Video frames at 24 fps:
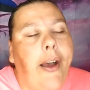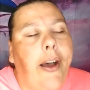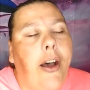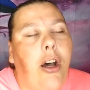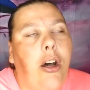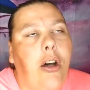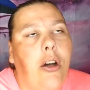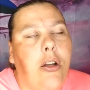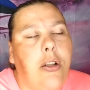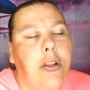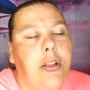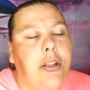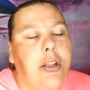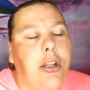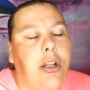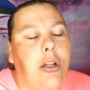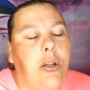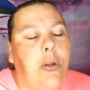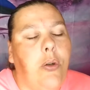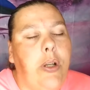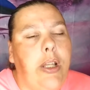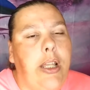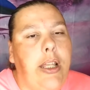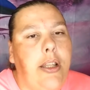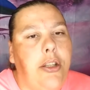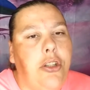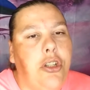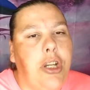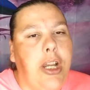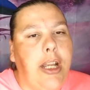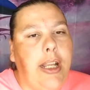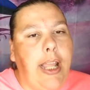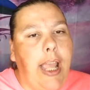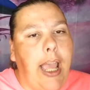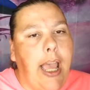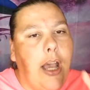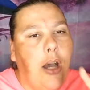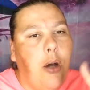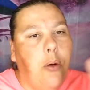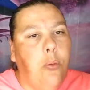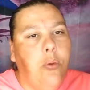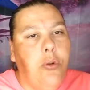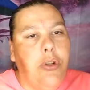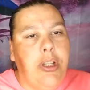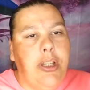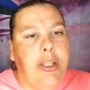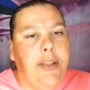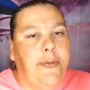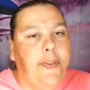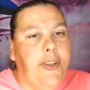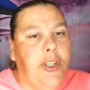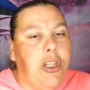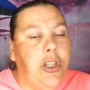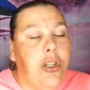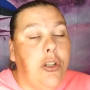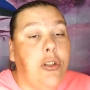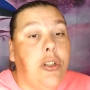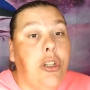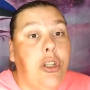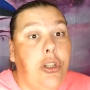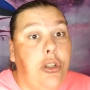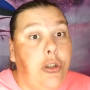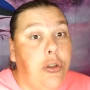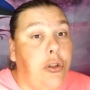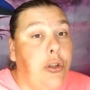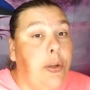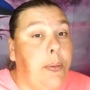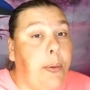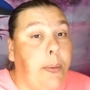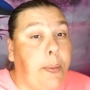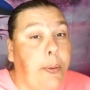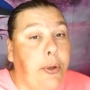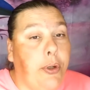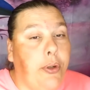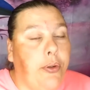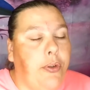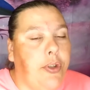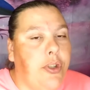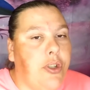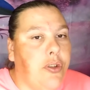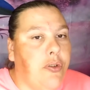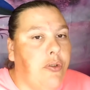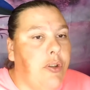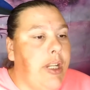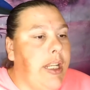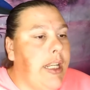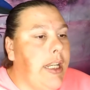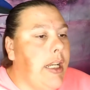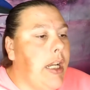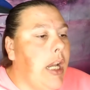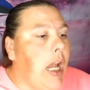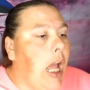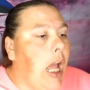Also, check out one of the videos that YouTube will put on the screen.